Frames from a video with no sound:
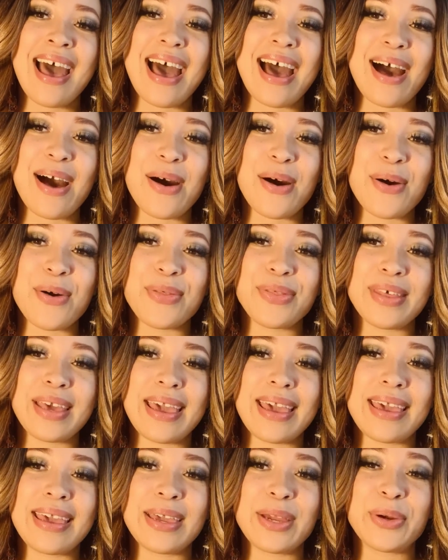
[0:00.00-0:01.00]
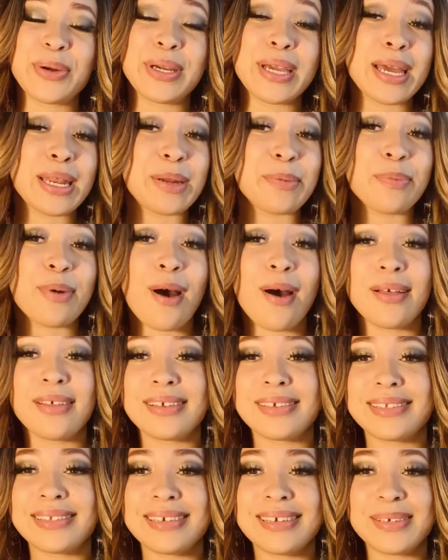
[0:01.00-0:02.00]
how they created
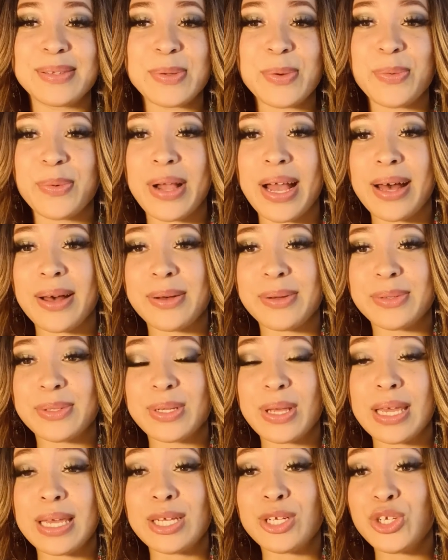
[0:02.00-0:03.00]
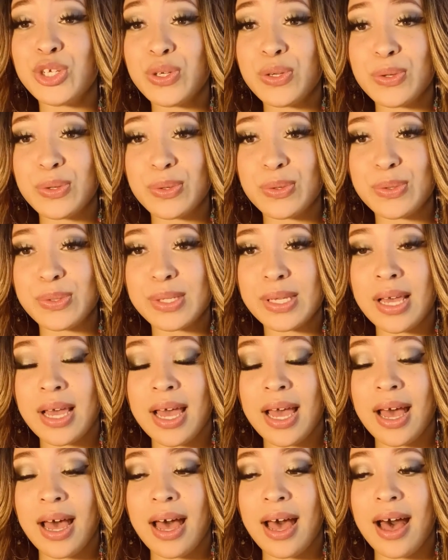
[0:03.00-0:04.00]
policies around issues,
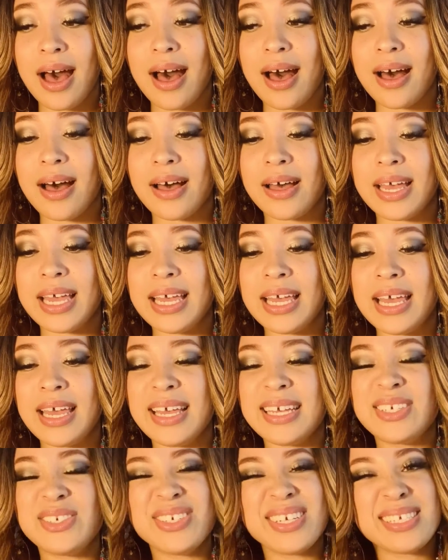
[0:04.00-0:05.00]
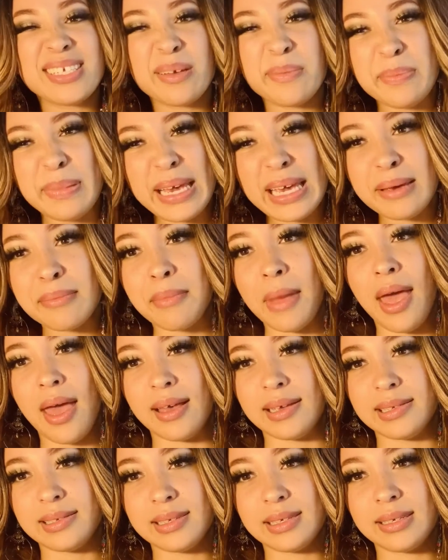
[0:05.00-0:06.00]
it's just a big
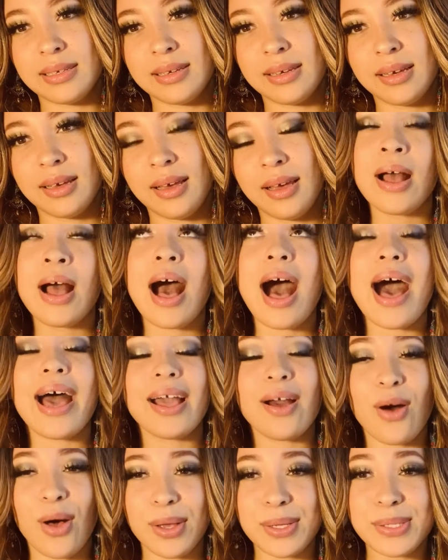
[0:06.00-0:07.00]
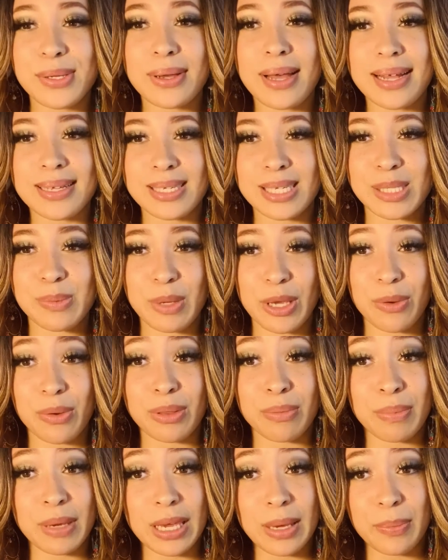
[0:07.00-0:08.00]
mess. I also got to speak
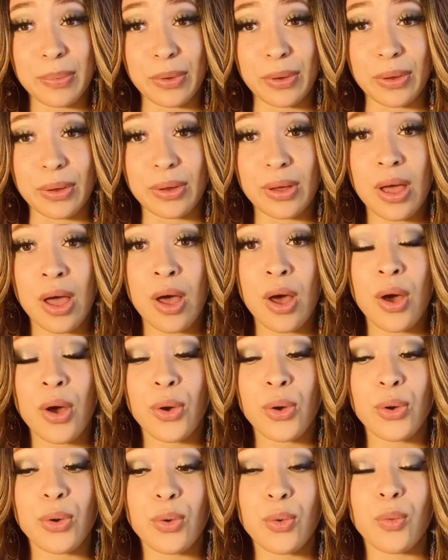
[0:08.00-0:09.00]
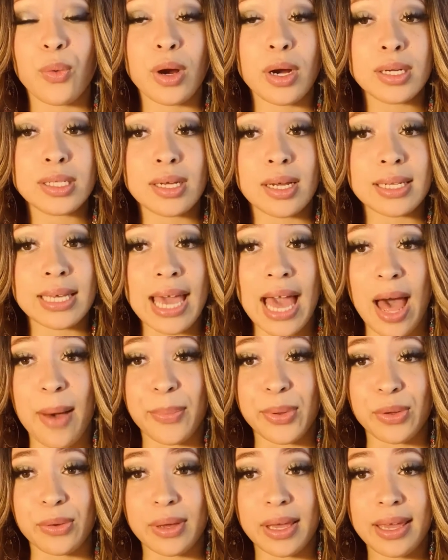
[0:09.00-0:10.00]
with people who worked on
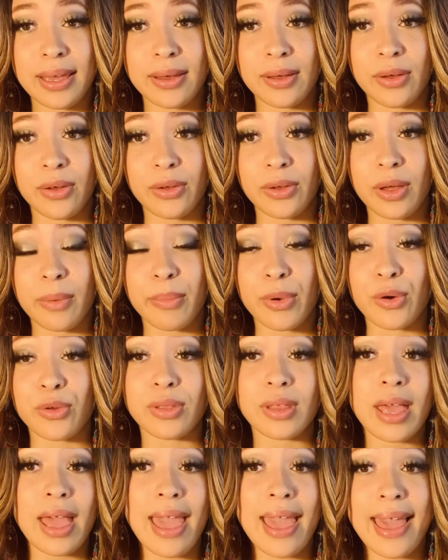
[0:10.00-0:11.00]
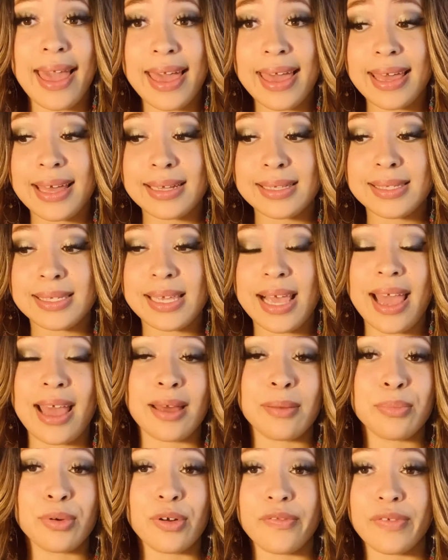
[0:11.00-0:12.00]
Capitol Hill, both aides
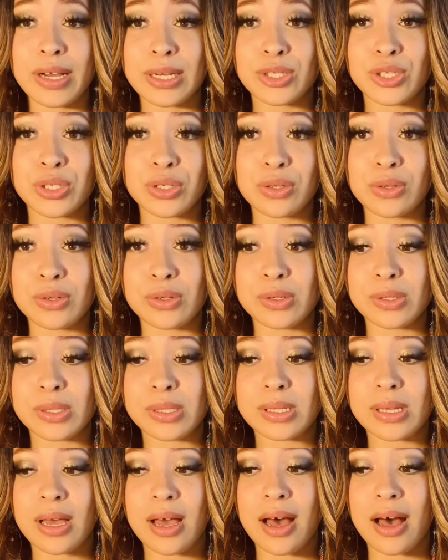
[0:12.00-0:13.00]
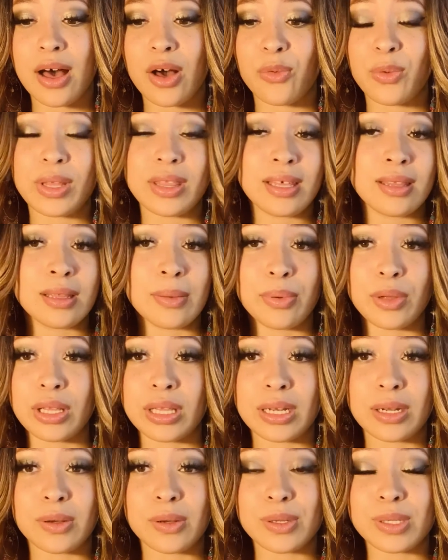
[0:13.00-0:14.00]
and professionals within the
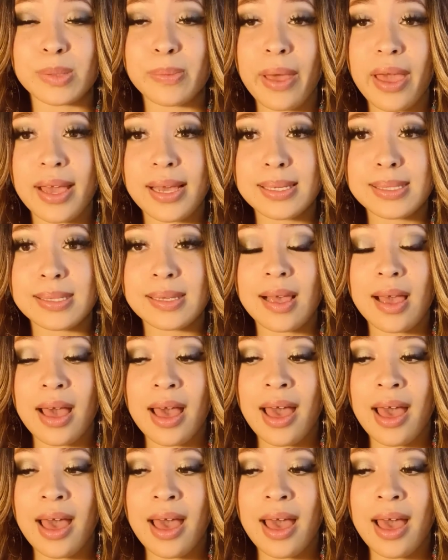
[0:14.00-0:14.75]
political space,